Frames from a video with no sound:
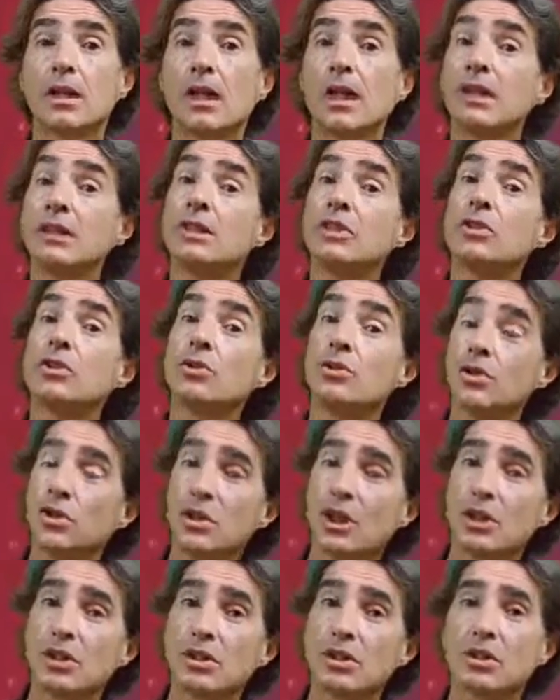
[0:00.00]
and to
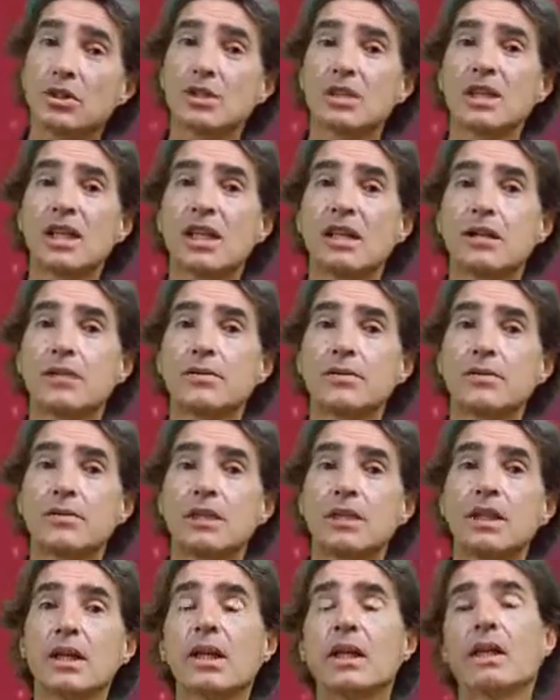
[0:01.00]
judge yourself
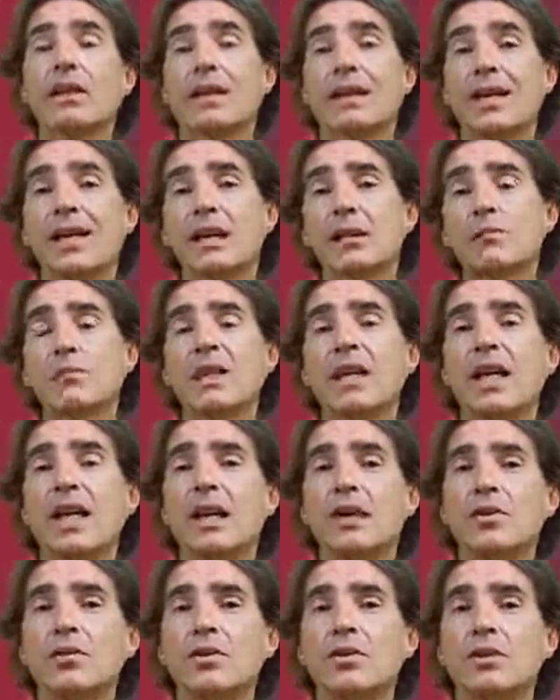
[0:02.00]
in that
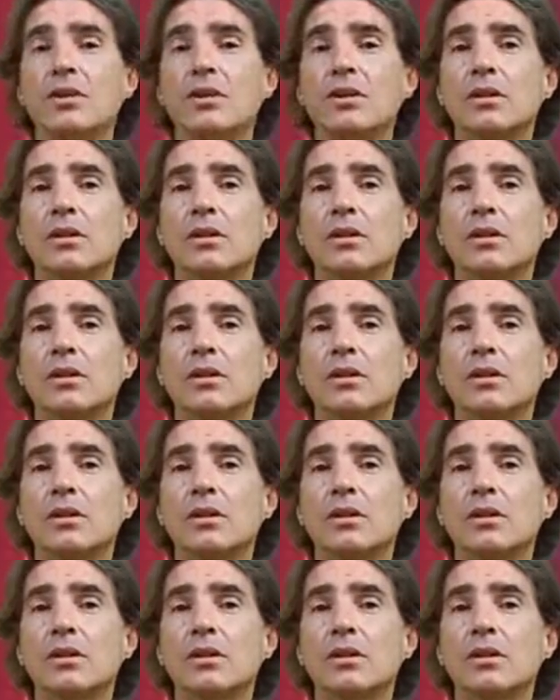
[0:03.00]
behavior,